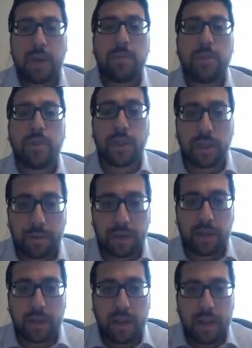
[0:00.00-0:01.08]
would come during the
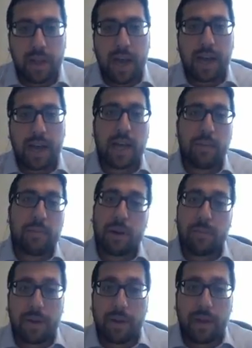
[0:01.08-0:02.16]
meal. Al
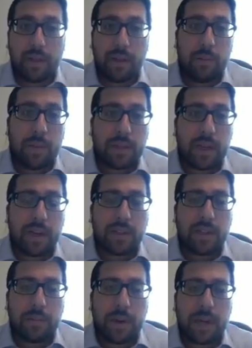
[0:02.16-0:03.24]
ha-parperet, lo patar
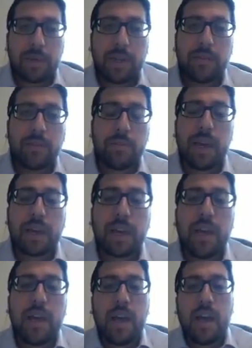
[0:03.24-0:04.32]
ha-pat. But if you make
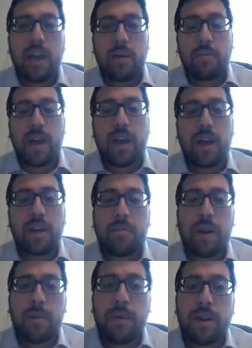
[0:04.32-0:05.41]
a bracha on the
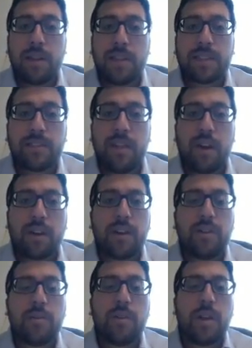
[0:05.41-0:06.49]
parperet, that's not
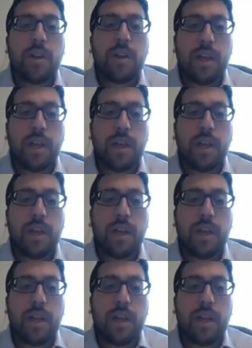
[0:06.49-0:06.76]
going to